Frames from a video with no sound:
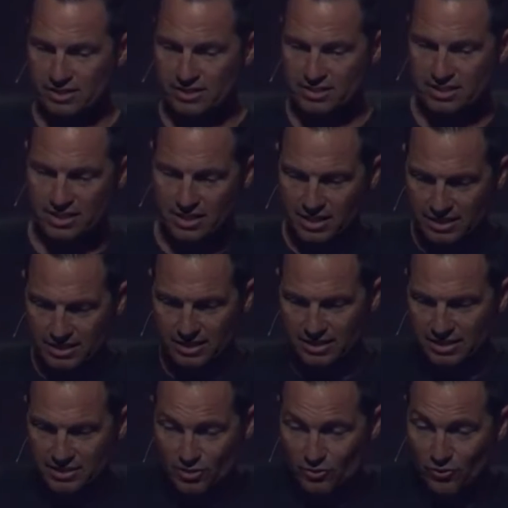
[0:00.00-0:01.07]
See, he,
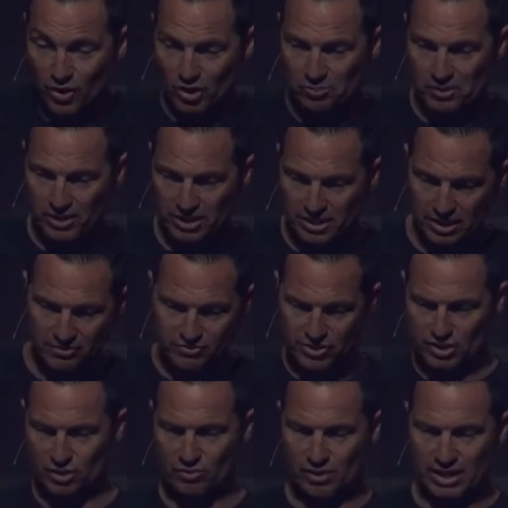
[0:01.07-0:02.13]
he's a farmer, he loves
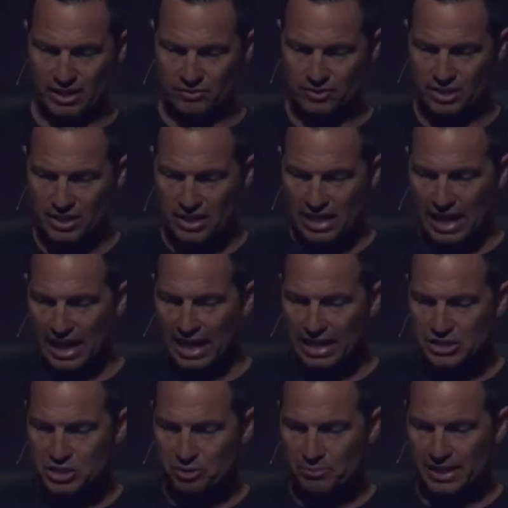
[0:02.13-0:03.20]
the ground.
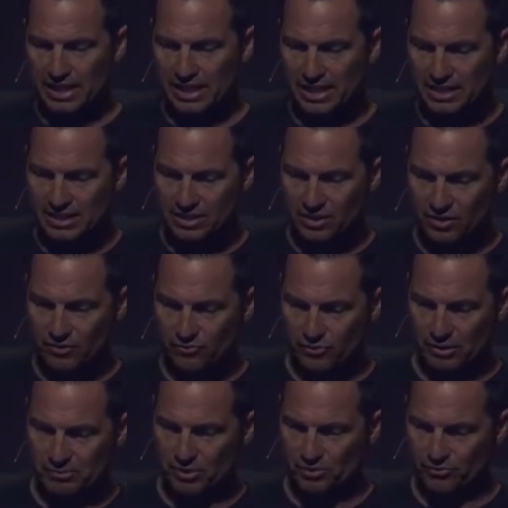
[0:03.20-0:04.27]
I shall be hidden
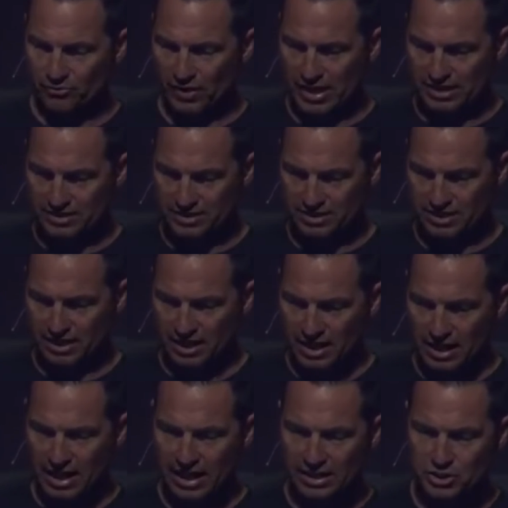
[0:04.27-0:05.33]
from your face.
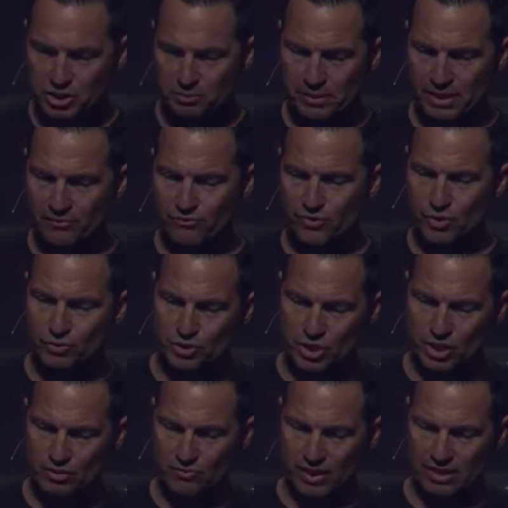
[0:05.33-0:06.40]
I shall be a
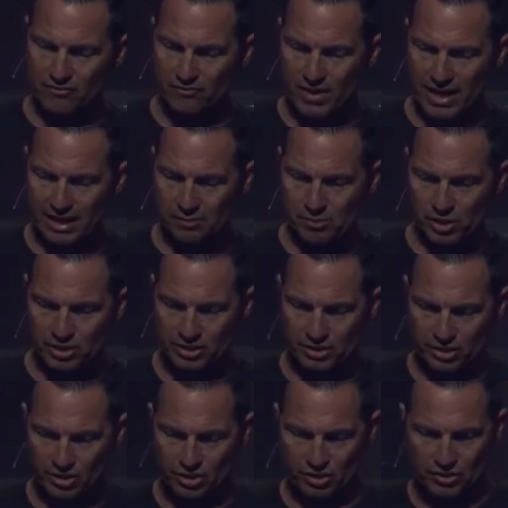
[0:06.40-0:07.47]
fugitive and a vagabond
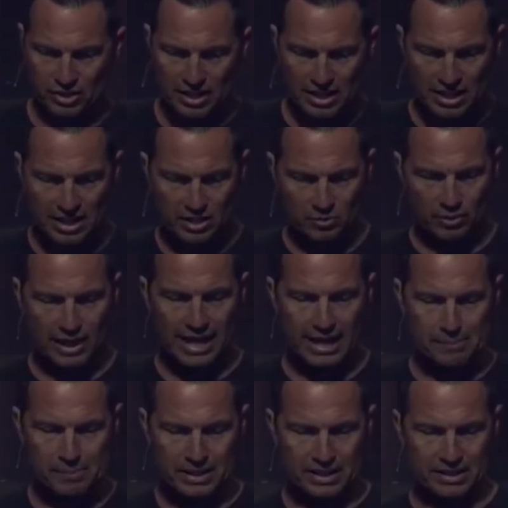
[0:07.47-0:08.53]
on the earth, and it will
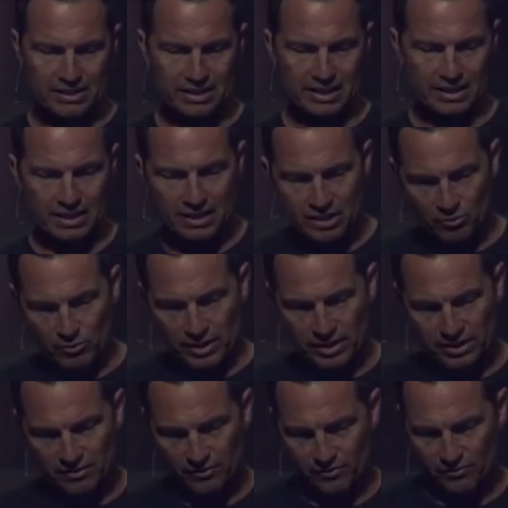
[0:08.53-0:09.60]
happen that if
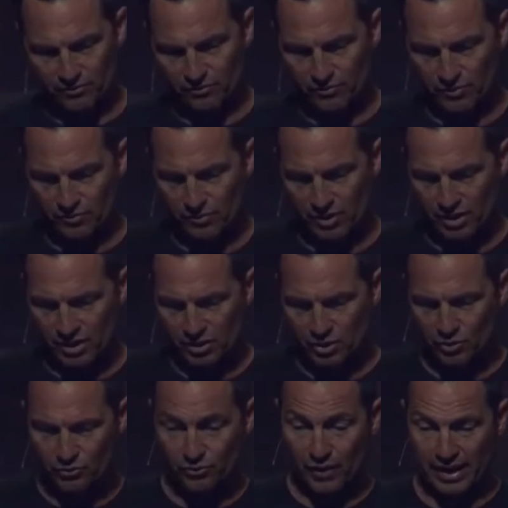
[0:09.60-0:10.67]
anyone uh,
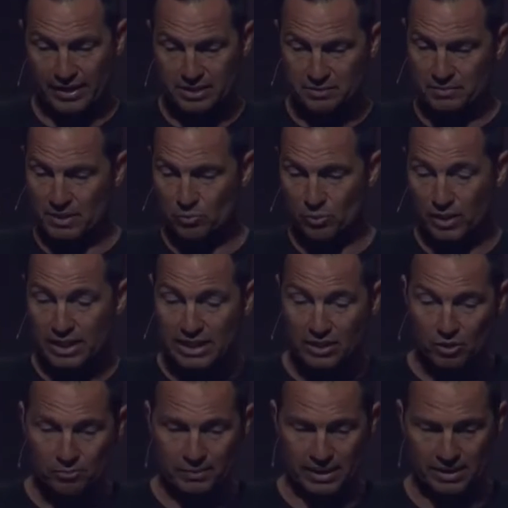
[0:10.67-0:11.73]
who finds me will
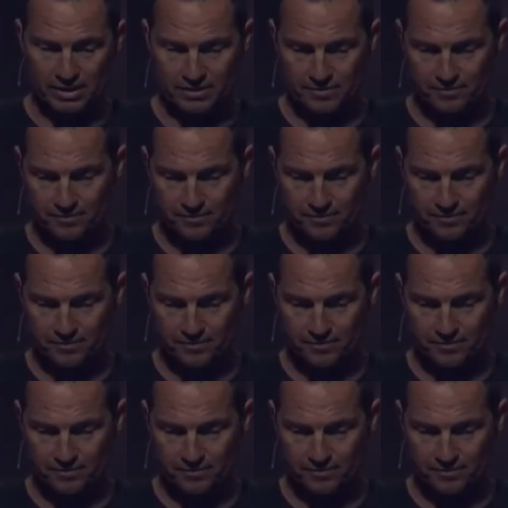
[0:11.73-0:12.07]
kill me.